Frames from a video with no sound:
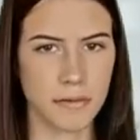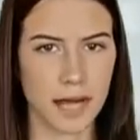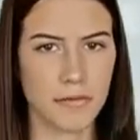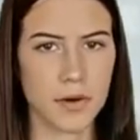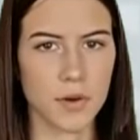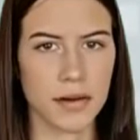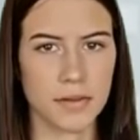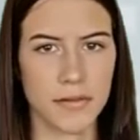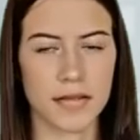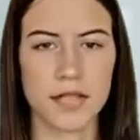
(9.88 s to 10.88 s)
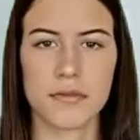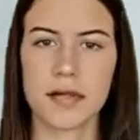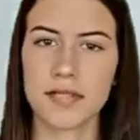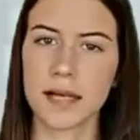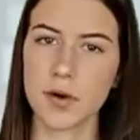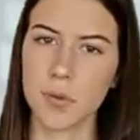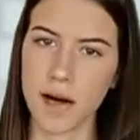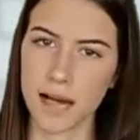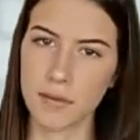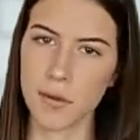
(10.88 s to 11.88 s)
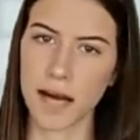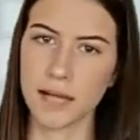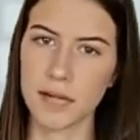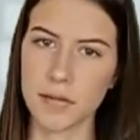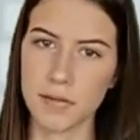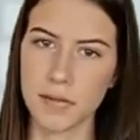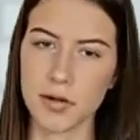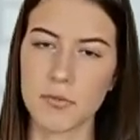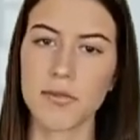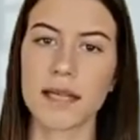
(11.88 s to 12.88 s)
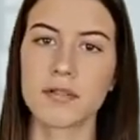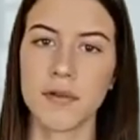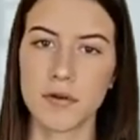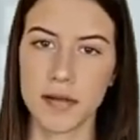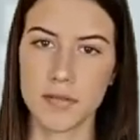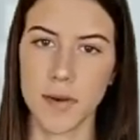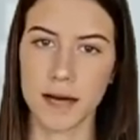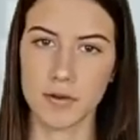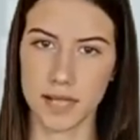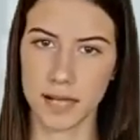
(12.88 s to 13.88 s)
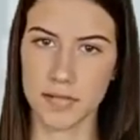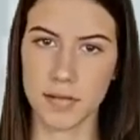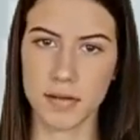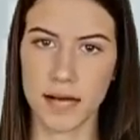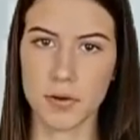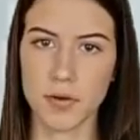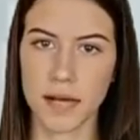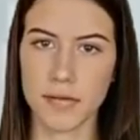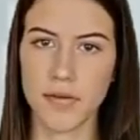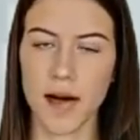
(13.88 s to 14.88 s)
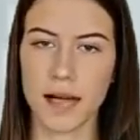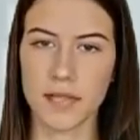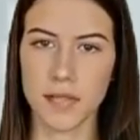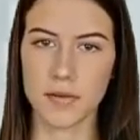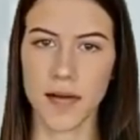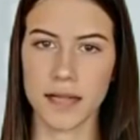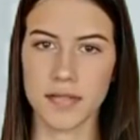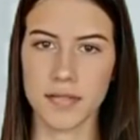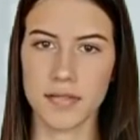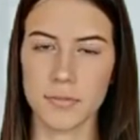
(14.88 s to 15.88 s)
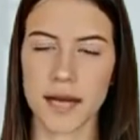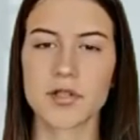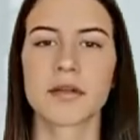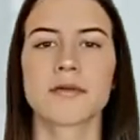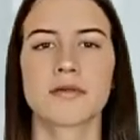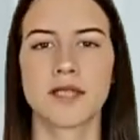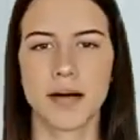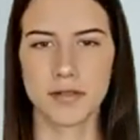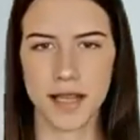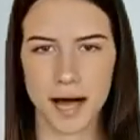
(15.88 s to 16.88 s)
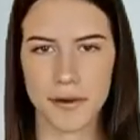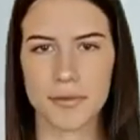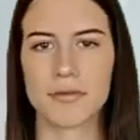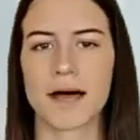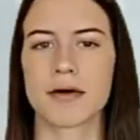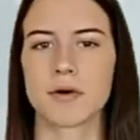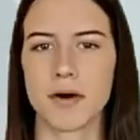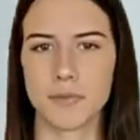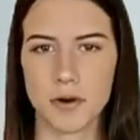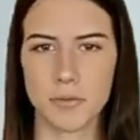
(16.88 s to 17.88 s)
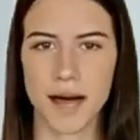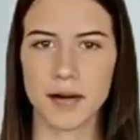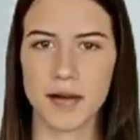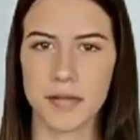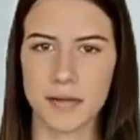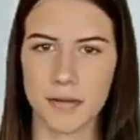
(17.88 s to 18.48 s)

If you are convicted of a DUI in Brandon, you face various penalties, including fines, license suspension, jail time, and a criminal record.